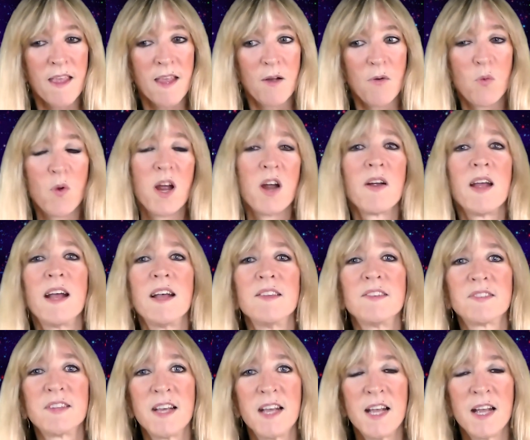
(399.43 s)

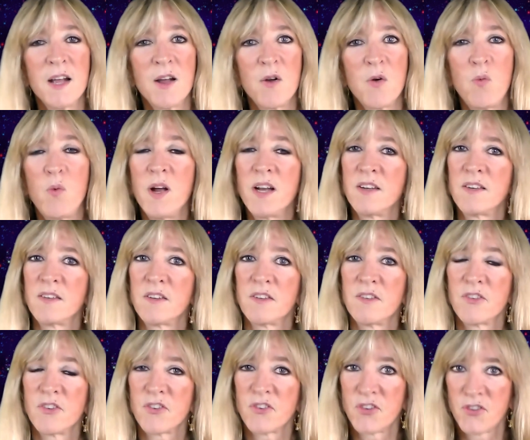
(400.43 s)
Whereas when
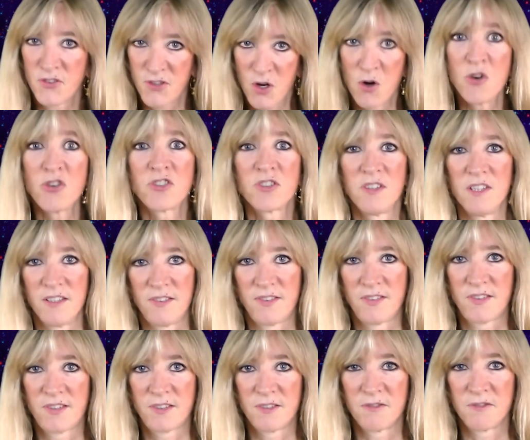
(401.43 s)

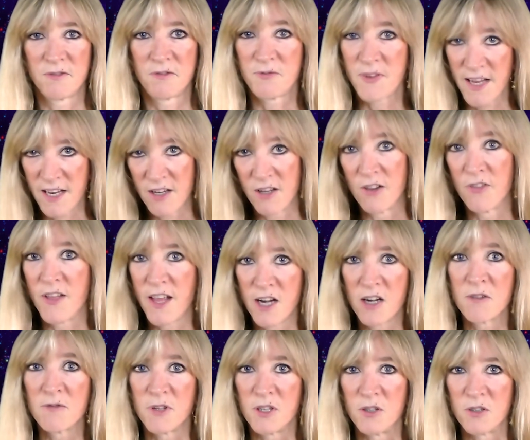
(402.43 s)
socialists fail
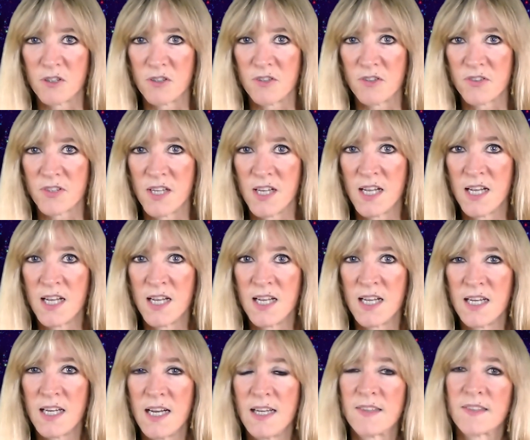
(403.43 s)
their voters,
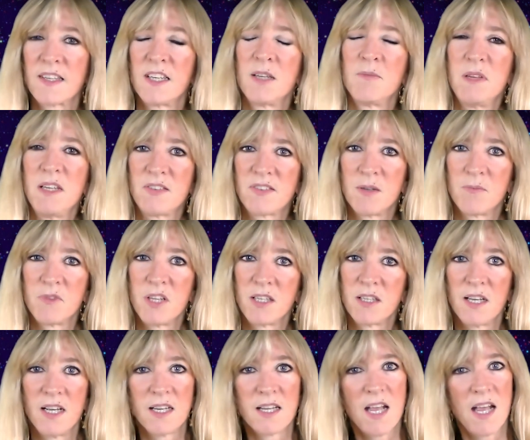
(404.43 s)
it's going to be something
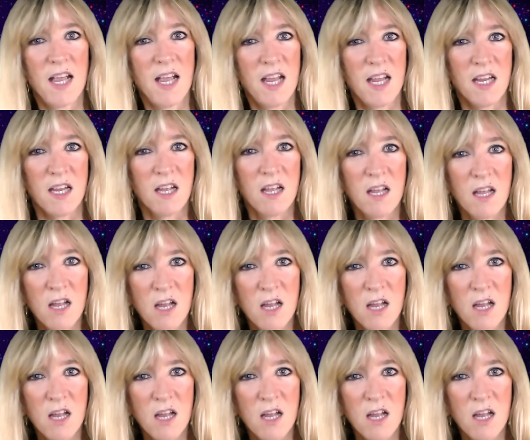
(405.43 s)
like, hey,